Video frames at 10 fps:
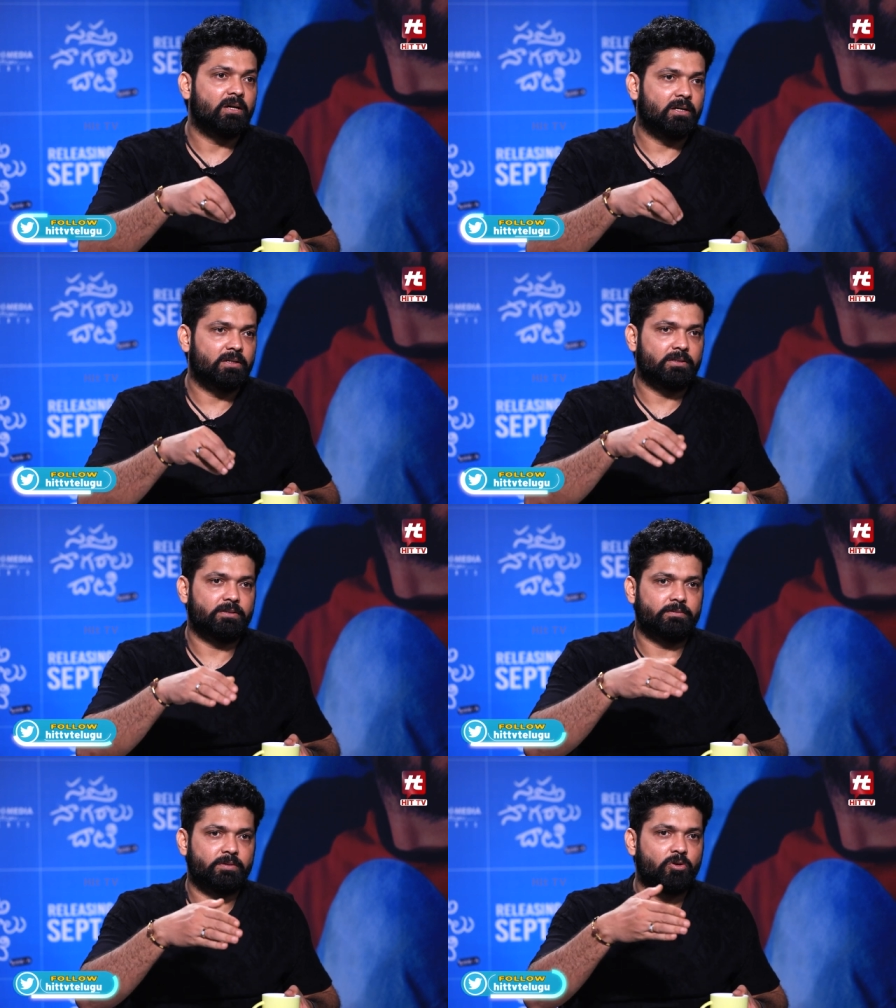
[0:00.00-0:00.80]
Uh,
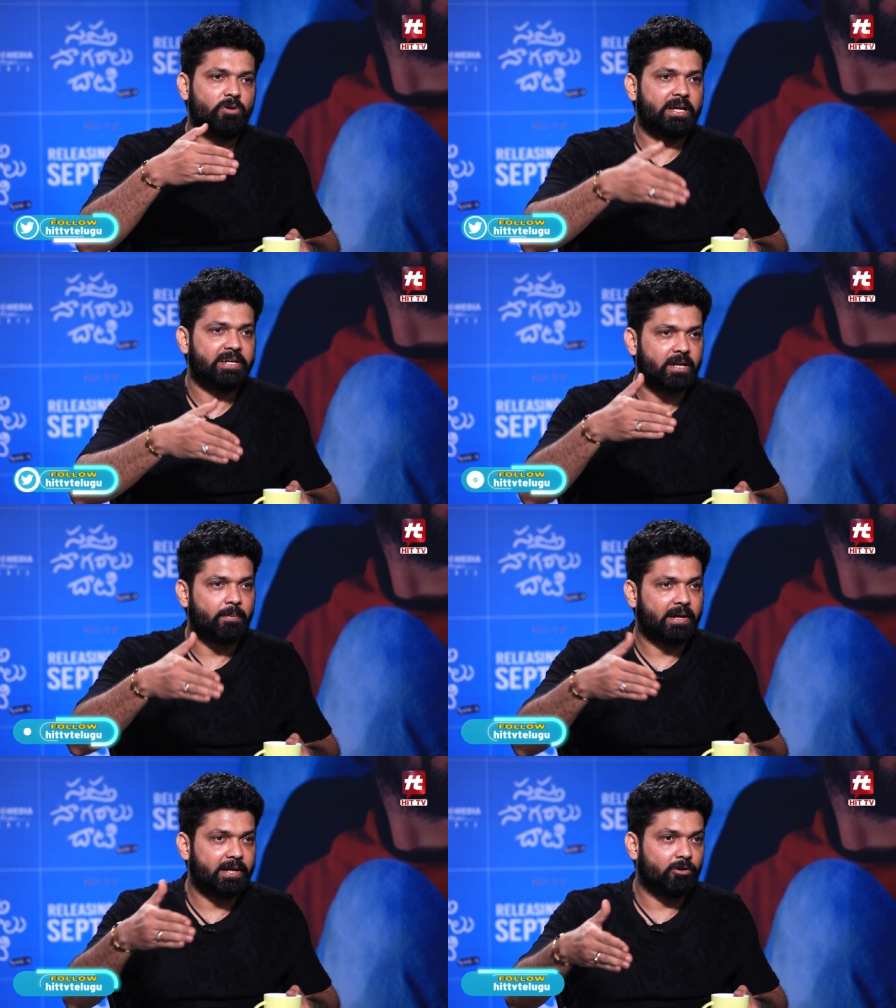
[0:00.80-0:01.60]
you know, created a
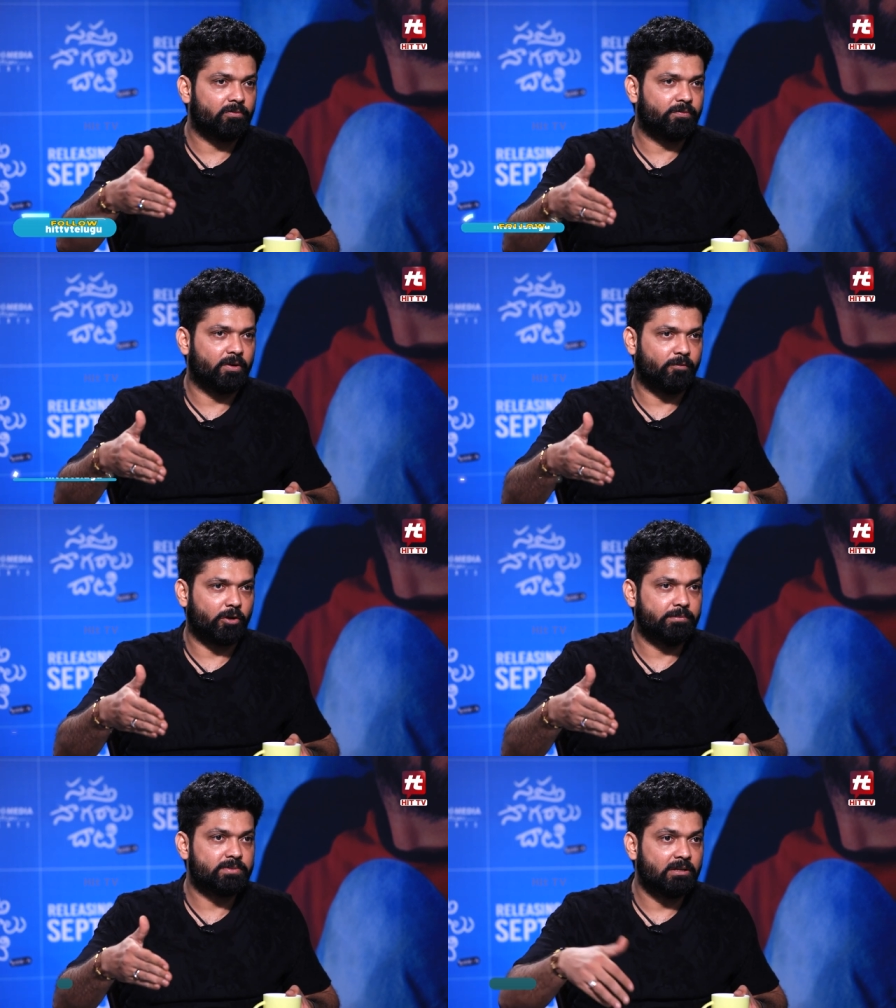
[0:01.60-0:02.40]
market of, uh, for
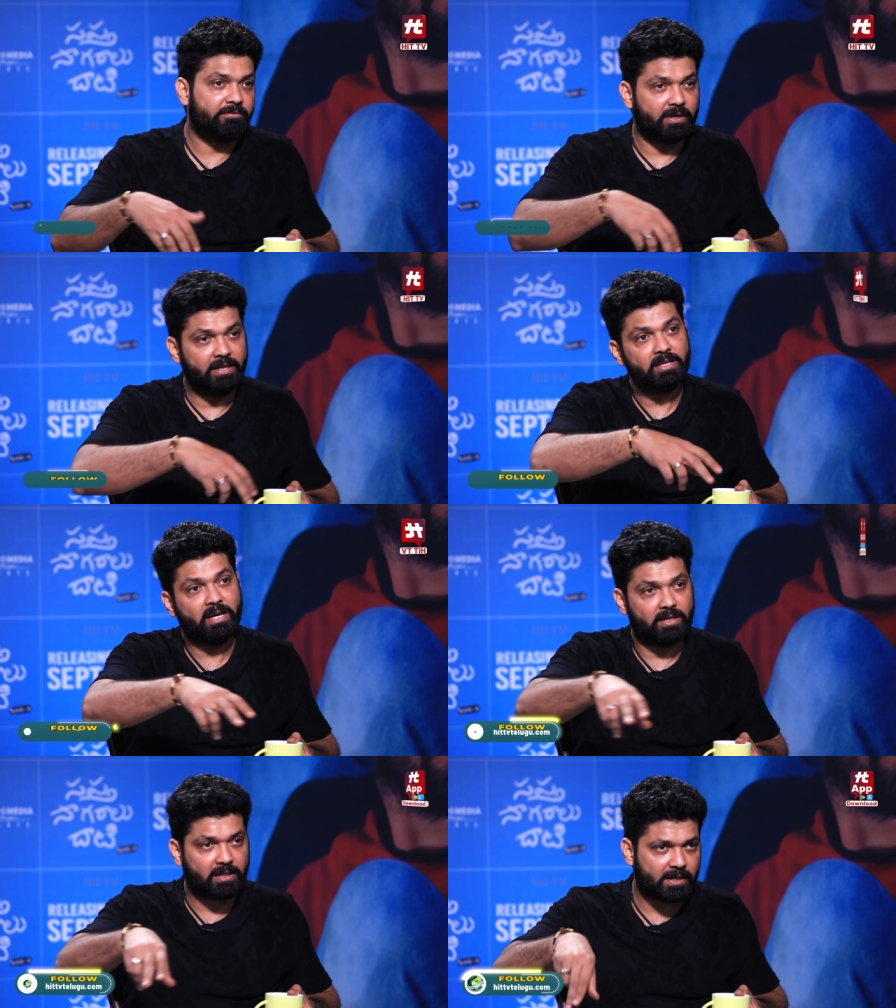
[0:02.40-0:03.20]
himself in K
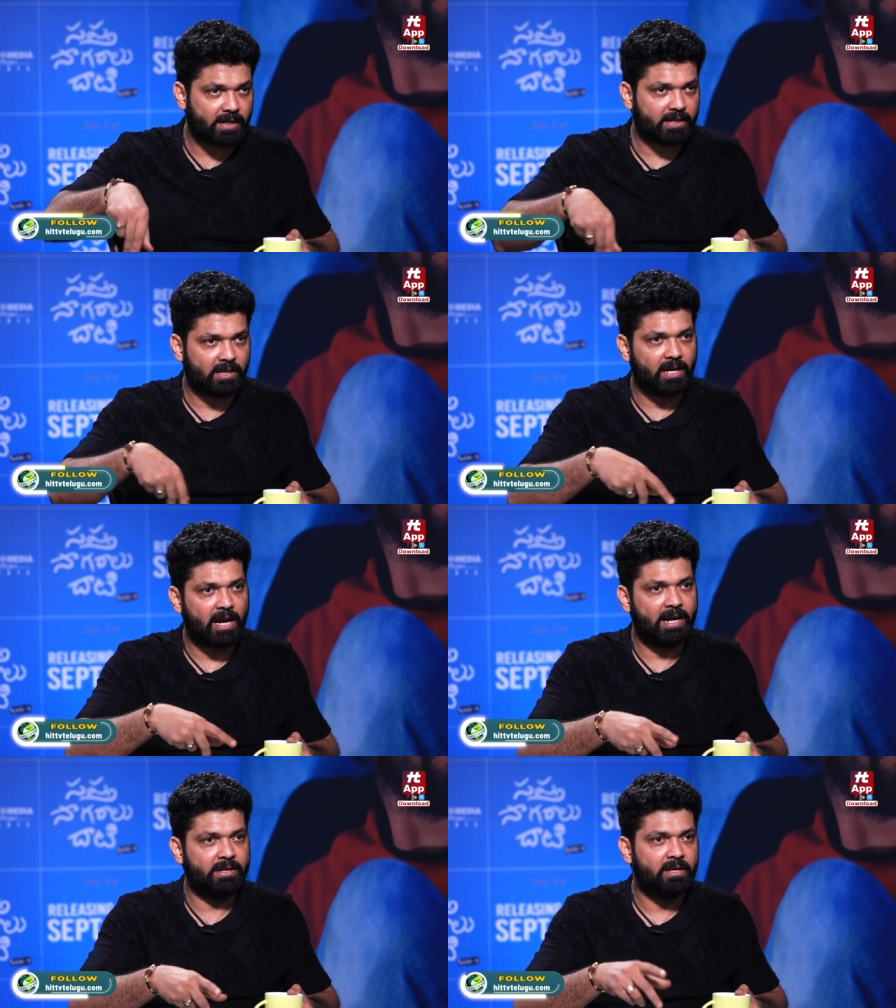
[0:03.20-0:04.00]
Karnataka
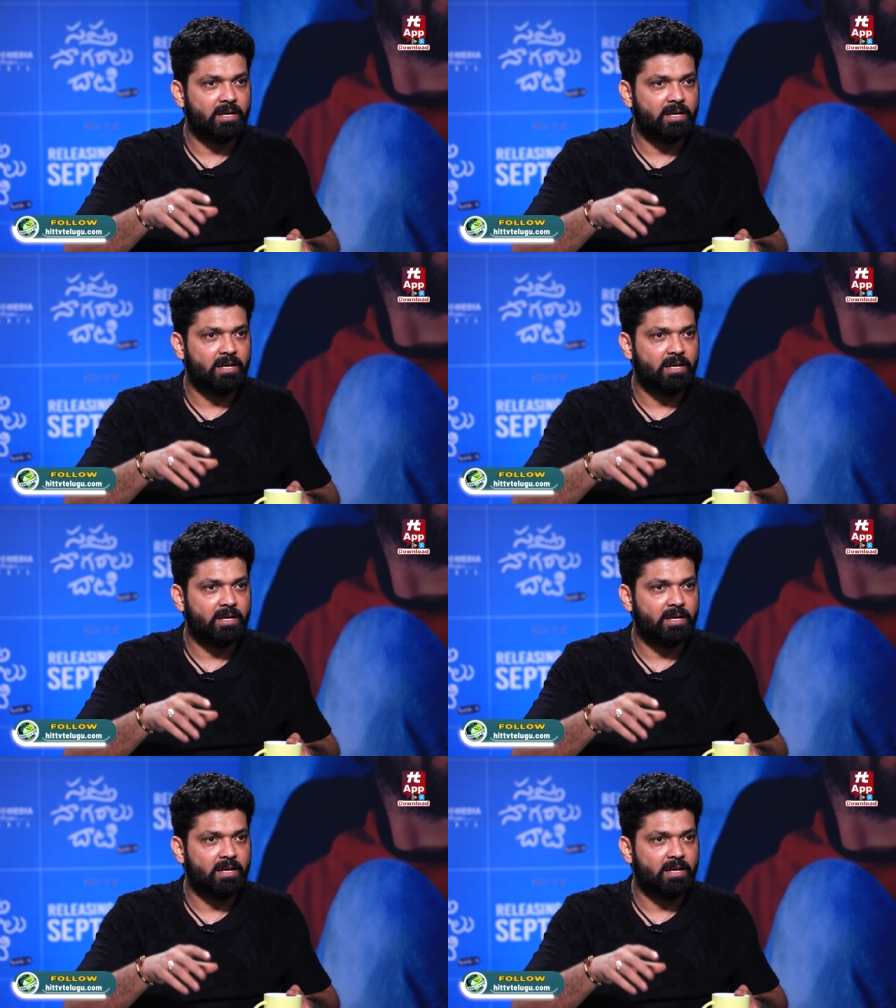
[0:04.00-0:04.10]
and